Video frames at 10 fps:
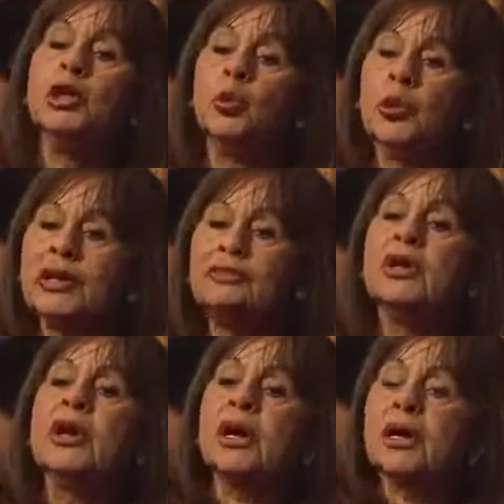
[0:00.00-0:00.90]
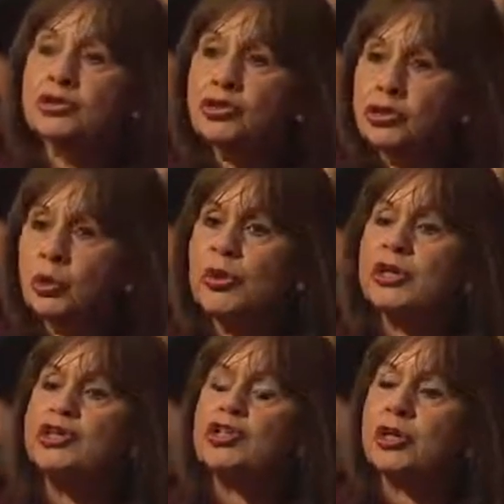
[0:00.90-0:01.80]
with
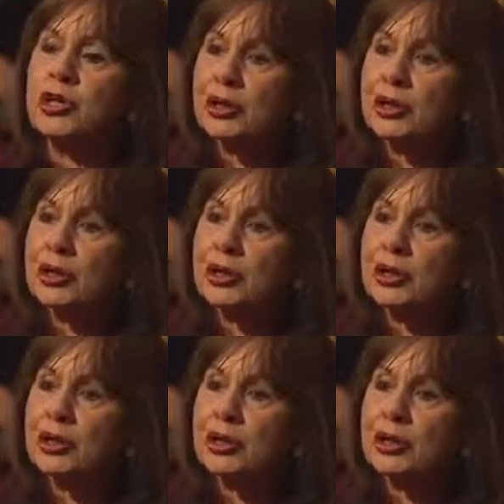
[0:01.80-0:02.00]
Jewish